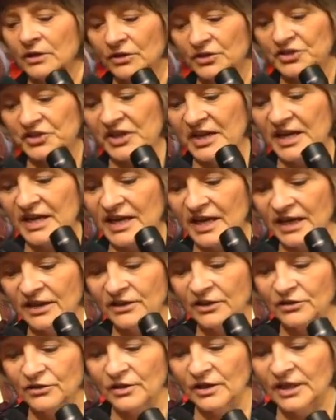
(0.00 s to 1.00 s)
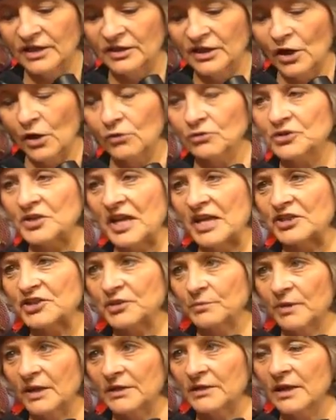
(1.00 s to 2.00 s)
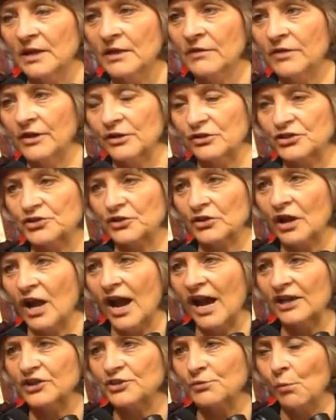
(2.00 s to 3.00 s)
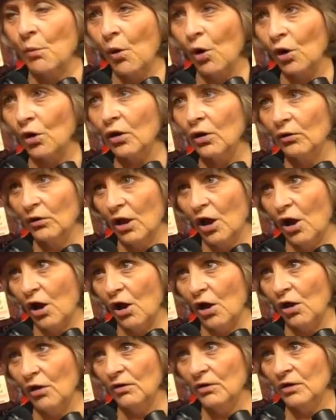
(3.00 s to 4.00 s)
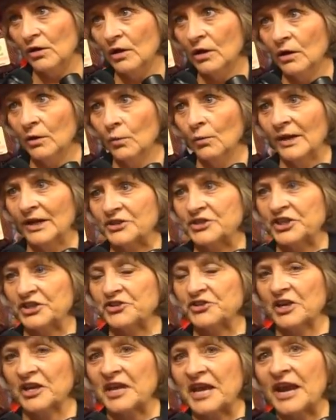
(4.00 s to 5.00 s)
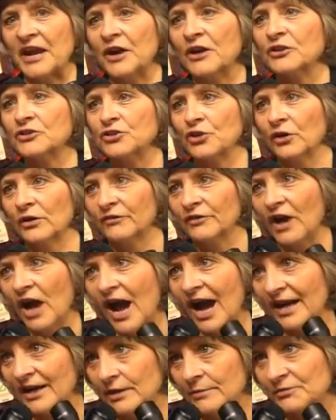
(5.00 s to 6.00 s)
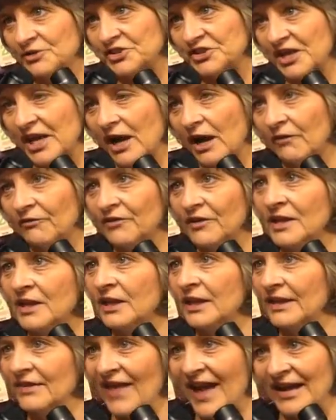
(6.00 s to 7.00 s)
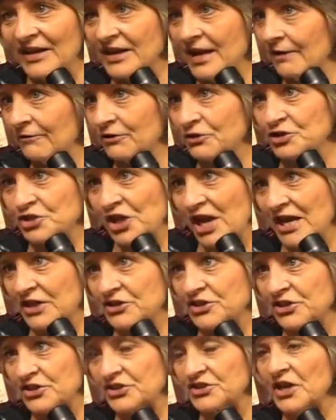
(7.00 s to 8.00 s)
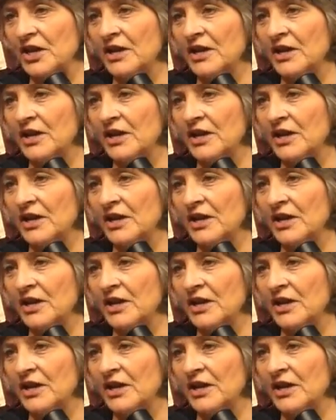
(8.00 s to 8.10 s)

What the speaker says: You see, in the Old Testament, there's God's moral law, which is the character of God himself. That never changes.